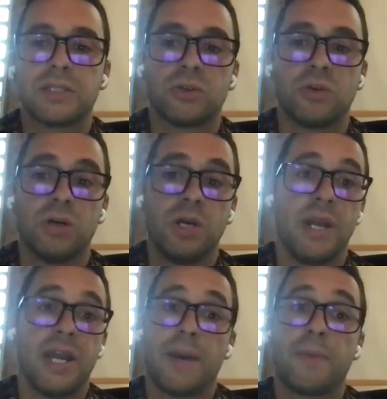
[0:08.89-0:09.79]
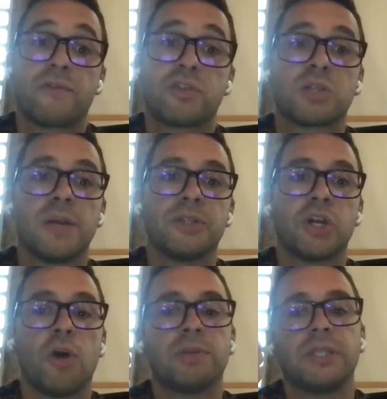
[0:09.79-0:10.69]
So number of
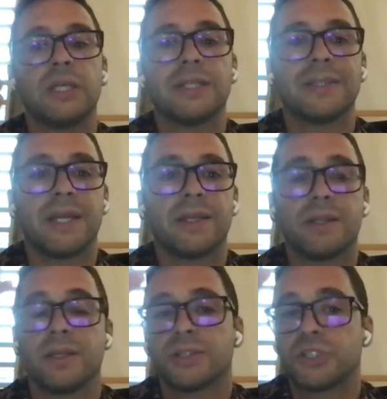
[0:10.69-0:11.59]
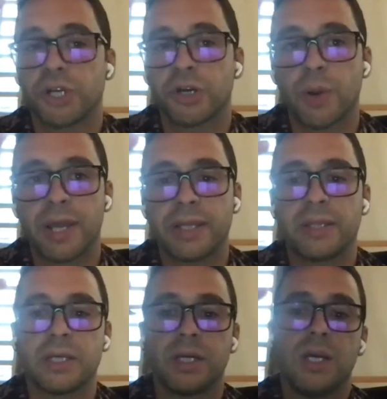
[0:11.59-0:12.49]
subscription opt-in, then the churn
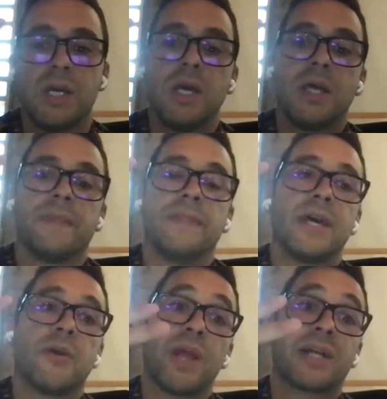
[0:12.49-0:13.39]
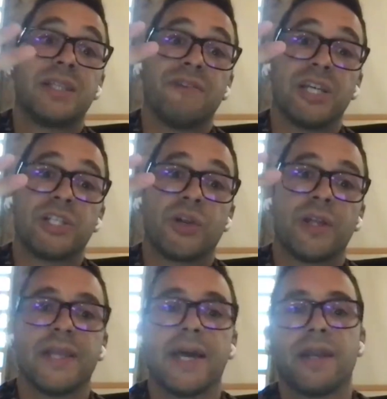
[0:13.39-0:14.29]
rate, the
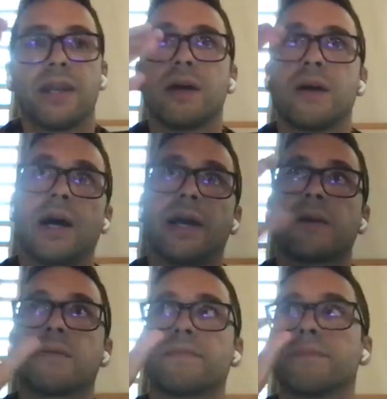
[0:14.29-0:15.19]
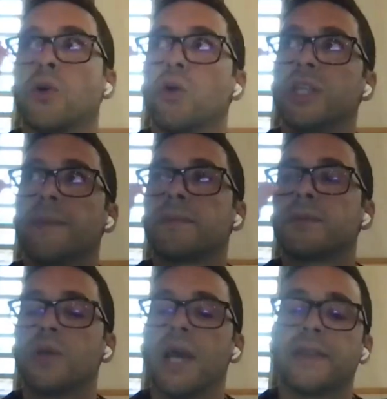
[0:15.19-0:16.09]
reactivation, then I call
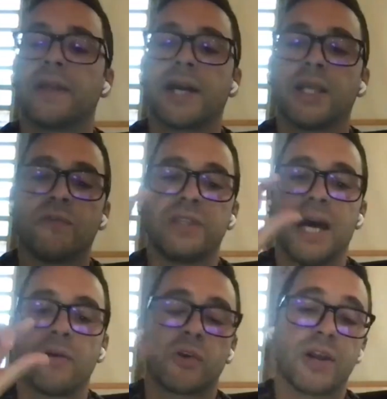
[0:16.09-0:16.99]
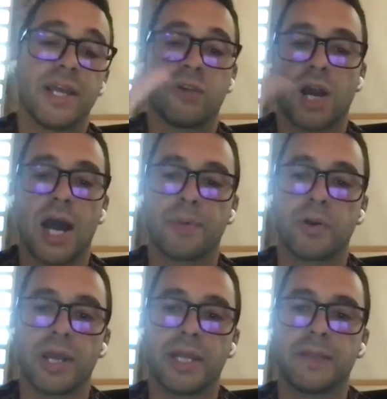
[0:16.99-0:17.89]
them together kind of downgrade or
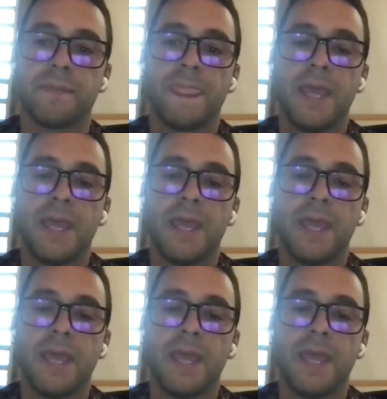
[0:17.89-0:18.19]
upgrade.